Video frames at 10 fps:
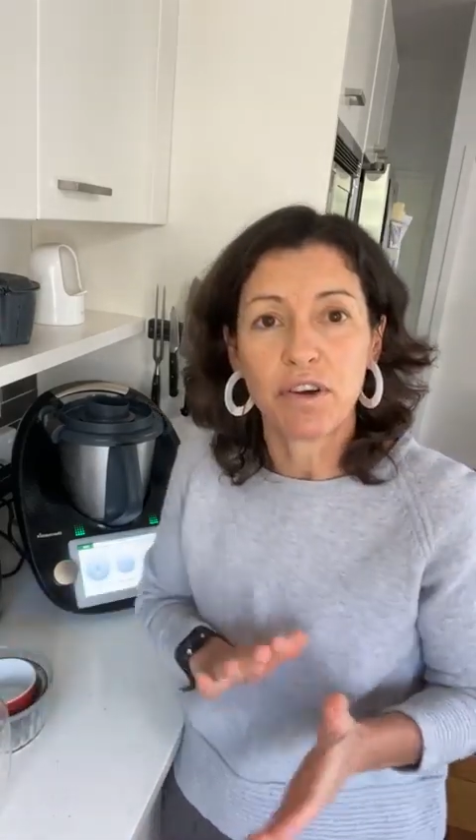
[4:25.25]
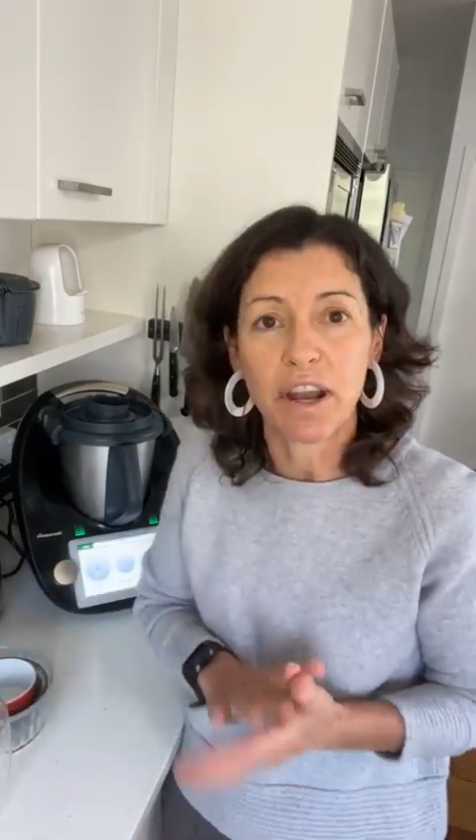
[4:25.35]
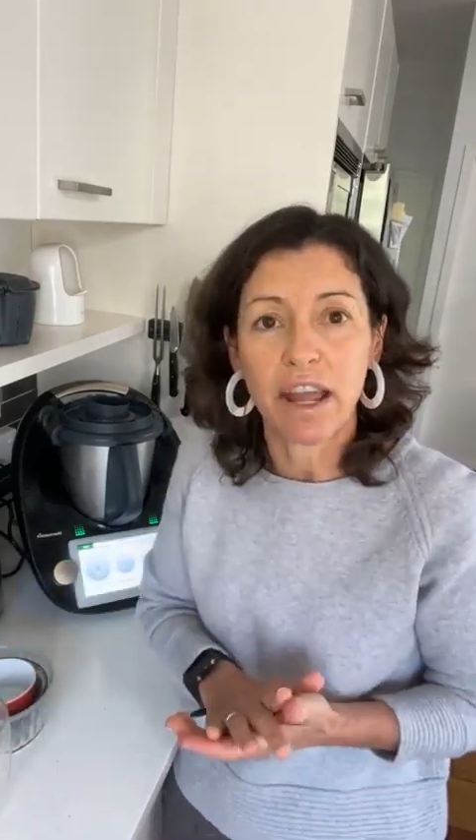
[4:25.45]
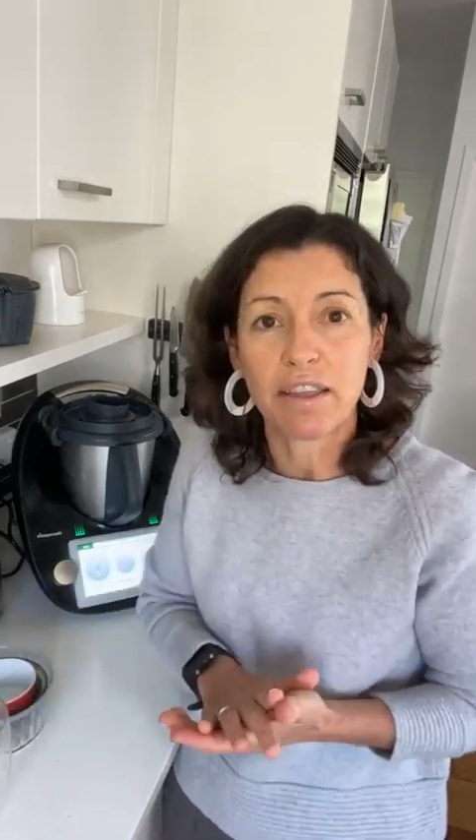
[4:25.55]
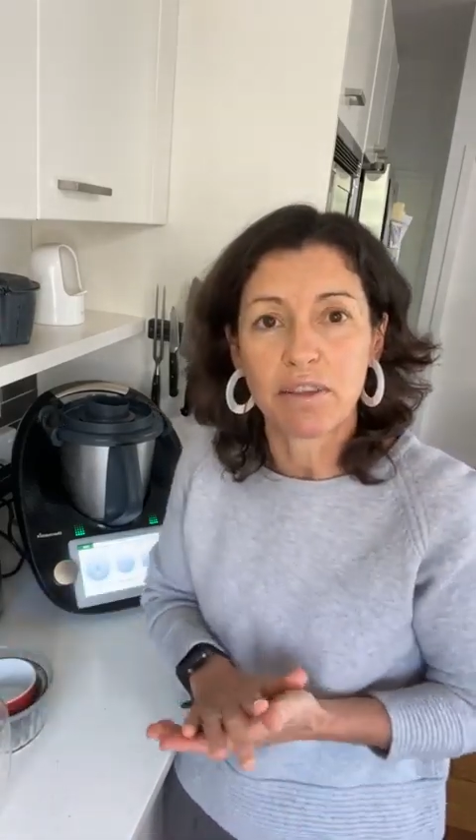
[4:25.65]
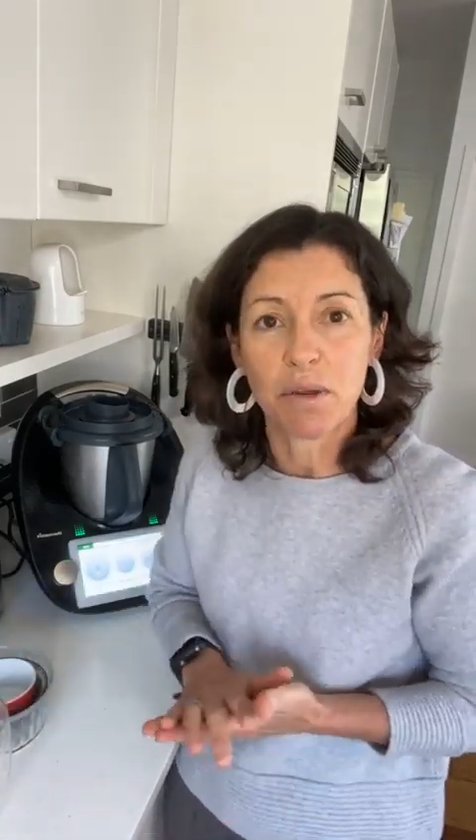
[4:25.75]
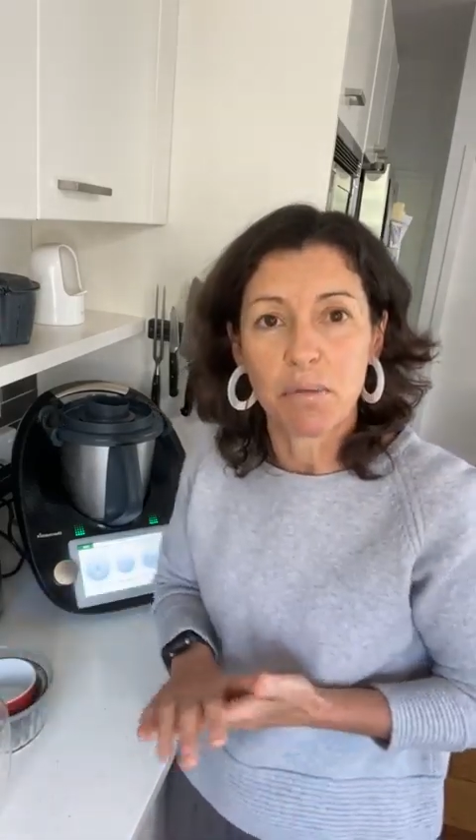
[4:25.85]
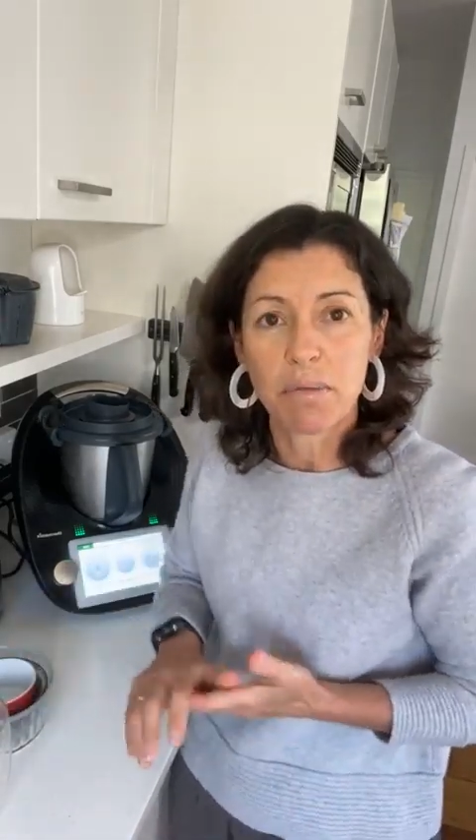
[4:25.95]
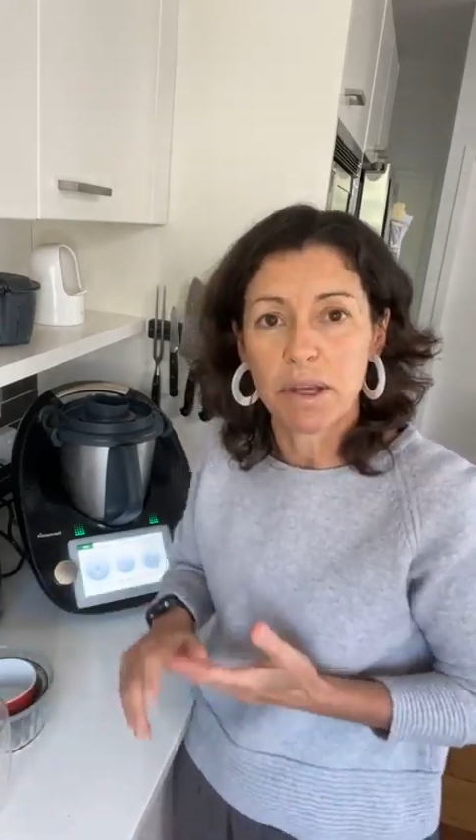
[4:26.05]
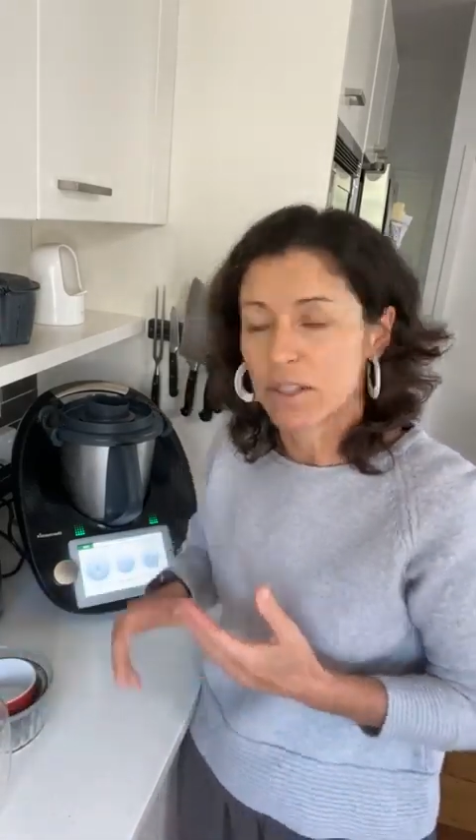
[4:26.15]
got a
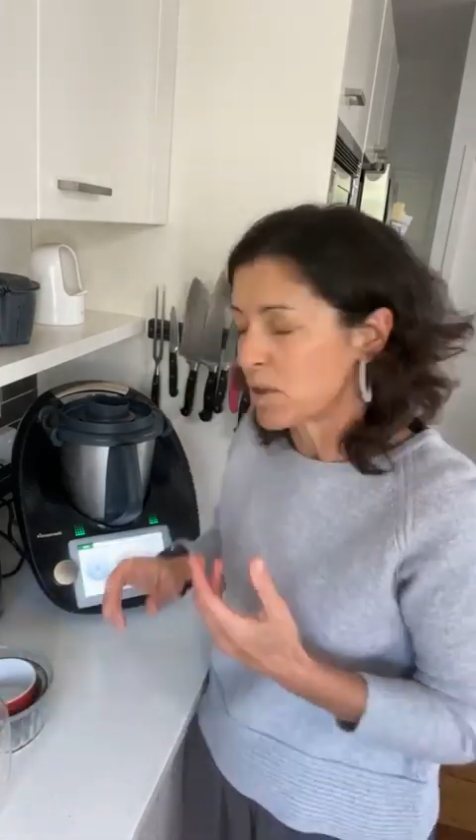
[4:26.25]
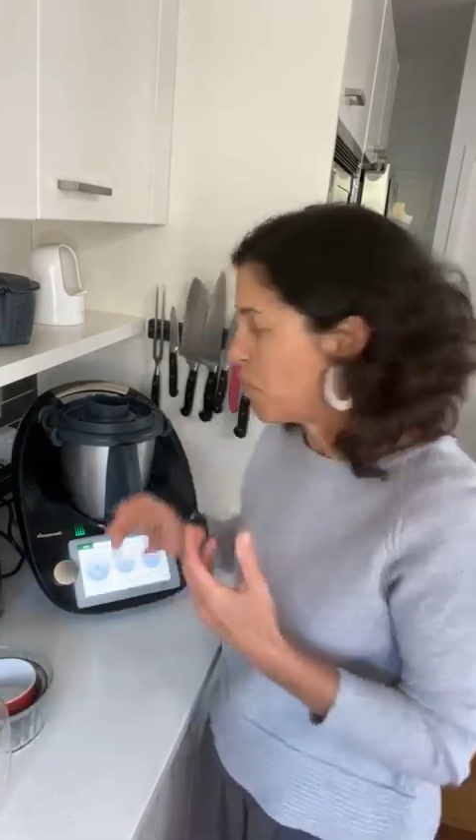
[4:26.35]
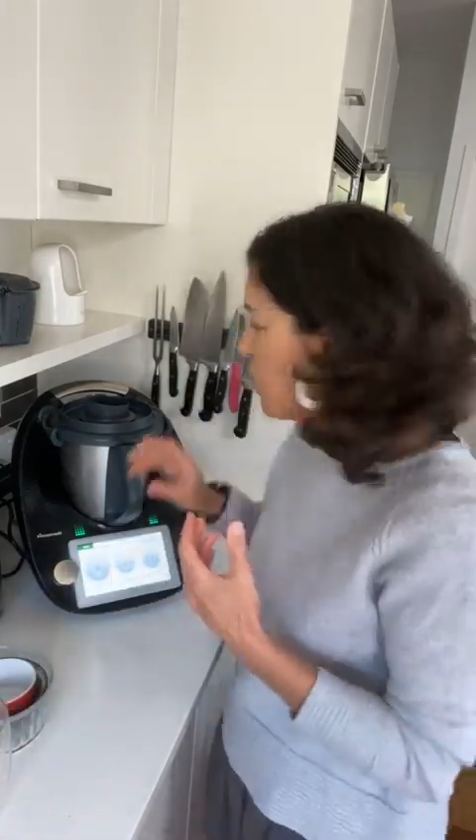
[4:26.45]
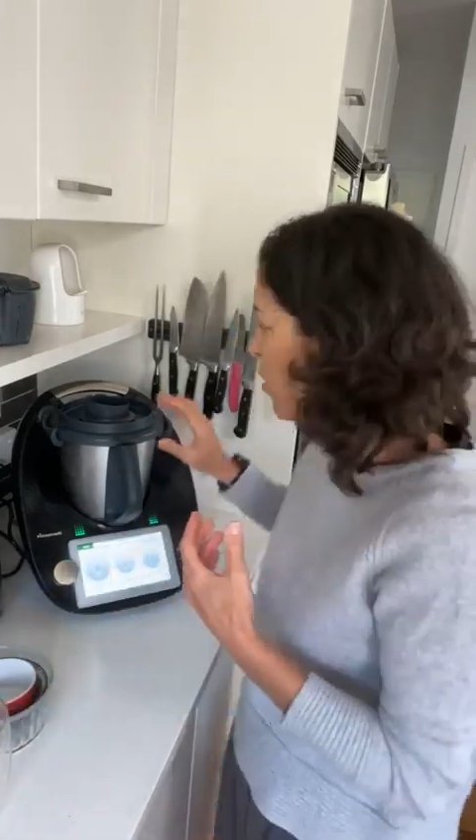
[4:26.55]
Thermomix.